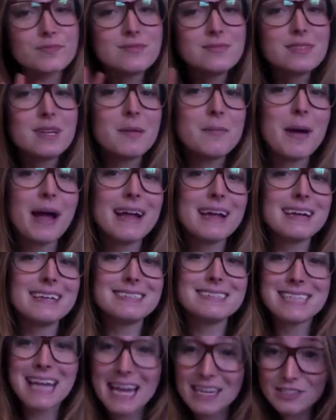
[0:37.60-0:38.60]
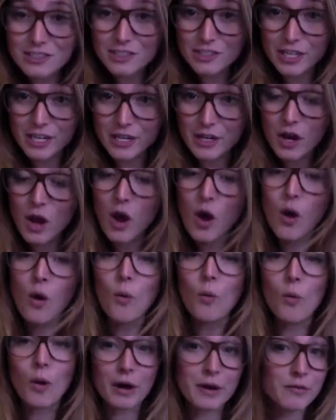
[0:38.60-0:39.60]
my intention,
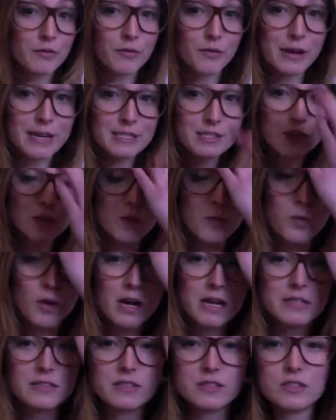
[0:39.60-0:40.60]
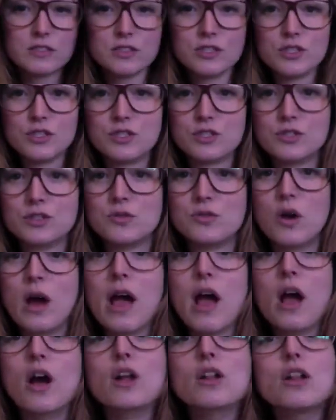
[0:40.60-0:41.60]
one of which was to
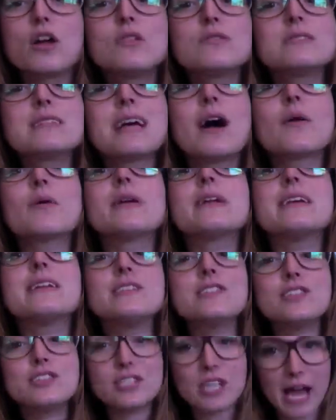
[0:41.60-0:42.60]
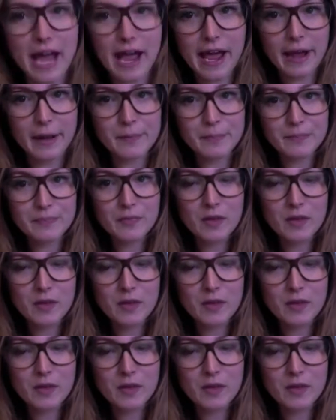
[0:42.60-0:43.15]
close out each day